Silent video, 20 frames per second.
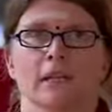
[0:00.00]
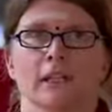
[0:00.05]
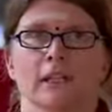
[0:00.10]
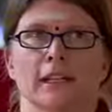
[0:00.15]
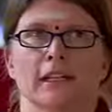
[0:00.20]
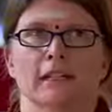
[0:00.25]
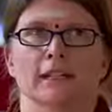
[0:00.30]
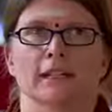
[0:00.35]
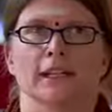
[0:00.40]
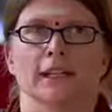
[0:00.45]

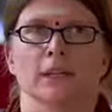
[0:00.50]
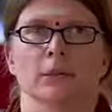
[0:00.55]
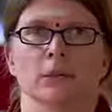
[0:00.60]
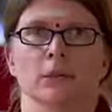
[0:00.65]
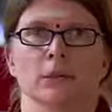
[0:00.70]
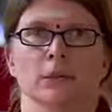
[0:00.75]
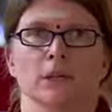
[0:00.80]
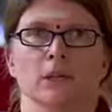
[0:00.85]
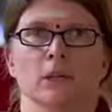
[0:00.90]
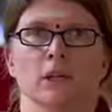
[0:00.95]
Last night
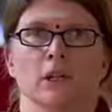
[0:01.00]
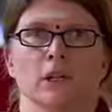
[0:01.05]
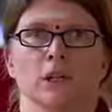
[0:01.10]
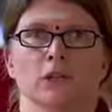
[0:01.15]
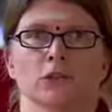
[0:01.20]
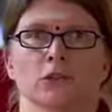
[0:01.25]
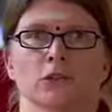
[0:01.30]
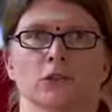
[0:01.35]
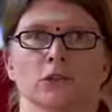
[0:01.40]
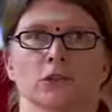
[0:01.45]
we were
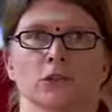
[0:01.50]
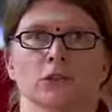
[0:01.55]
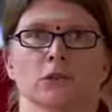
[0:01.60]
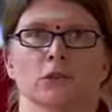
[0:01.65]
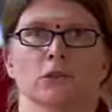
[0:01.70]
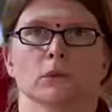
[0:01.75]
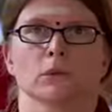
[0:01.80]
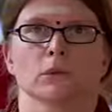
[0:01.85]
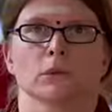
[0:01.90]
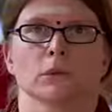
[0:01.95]
called
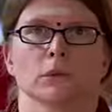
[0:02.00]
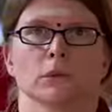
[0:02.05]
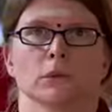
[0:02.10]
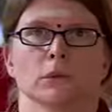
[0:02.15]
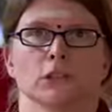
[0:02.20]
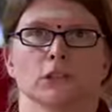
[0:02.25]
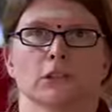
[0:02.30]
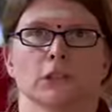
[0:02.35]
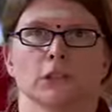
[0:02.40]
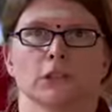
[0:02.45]
to
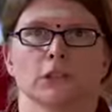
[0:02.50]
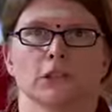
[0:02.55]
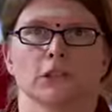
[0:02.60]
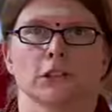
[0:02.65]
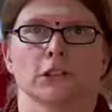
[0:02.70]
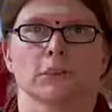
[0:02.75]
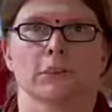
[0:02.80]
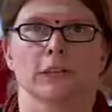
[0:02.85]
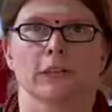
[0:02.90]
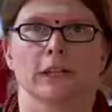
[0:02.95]
what is called our
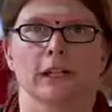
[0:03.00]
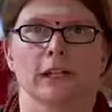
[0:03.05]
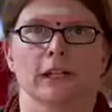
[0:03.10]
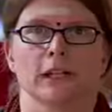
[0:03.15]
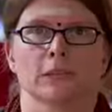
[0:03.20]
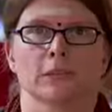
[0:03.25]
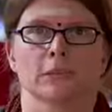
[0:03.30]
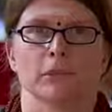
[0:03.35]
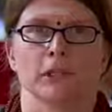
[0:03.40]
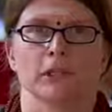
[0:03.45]
temple
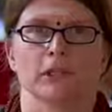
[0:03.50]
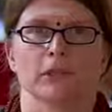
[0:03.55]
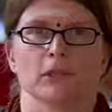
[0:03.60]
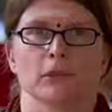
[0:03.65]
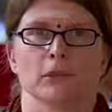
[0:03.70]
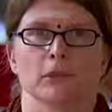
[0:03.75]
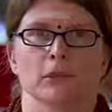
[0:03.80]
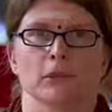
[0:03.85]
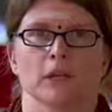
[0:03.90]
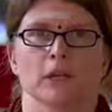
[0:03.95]
gate because
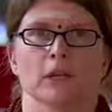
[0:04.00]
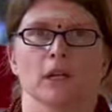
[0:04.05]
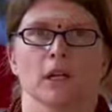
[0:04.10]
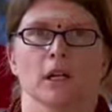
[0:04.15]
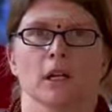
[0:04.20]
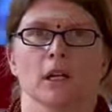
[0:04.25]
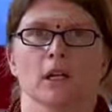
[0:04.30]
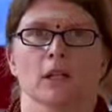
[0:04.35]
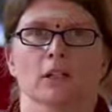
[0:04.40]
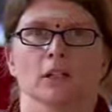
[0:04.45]

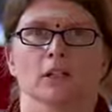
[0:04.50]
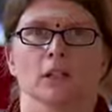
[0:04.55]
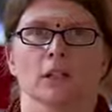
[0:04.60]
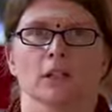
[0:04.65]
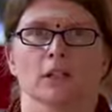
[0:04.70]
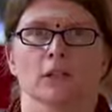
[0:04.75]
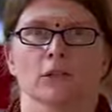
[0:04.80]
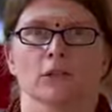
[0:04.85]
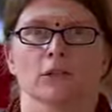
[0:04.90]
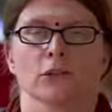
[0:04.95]

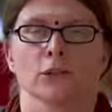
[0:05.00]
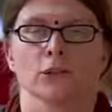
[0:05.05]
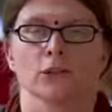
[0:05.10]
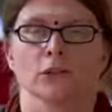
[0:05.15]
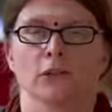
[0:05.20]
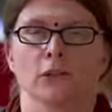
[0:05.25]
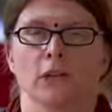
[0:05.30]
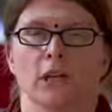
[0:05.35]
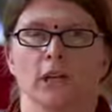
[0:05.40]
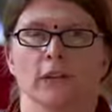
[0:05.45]
there was
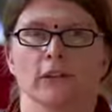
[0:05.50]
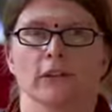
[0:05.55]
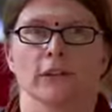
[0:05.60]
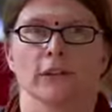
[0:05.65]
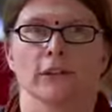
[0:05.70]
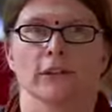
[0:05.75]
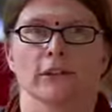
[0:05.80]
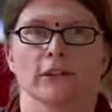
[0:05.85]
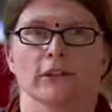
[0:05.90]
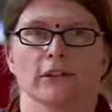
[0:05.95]
a crowd
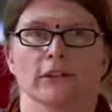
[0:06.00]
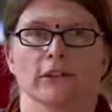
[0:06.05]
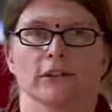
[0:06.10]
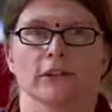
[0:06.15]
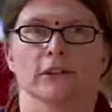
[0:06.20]
there of